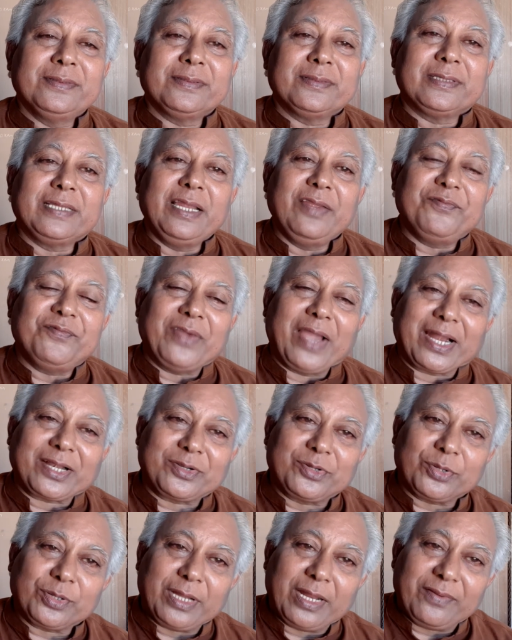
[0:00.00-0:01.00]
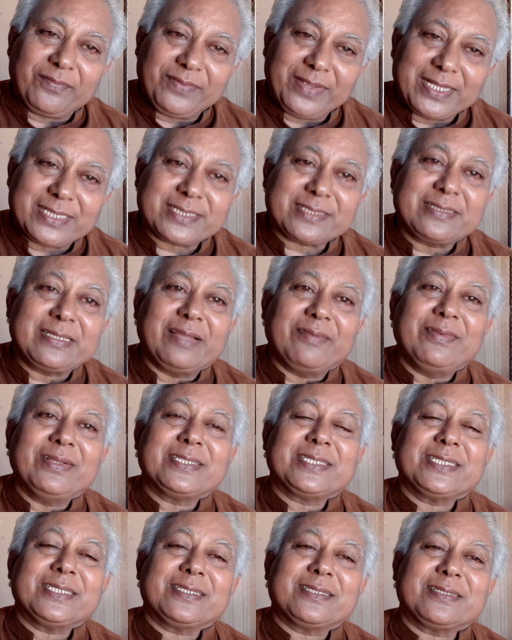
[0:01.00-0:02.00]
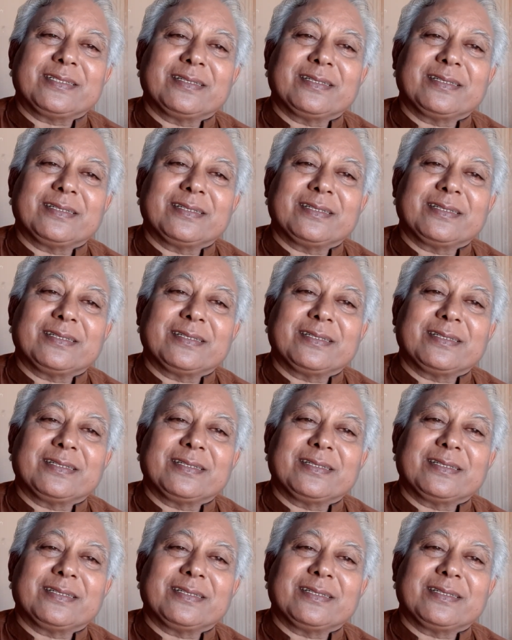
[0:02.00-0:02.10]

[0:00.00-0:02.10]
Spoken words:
3 factorial ways they will sit.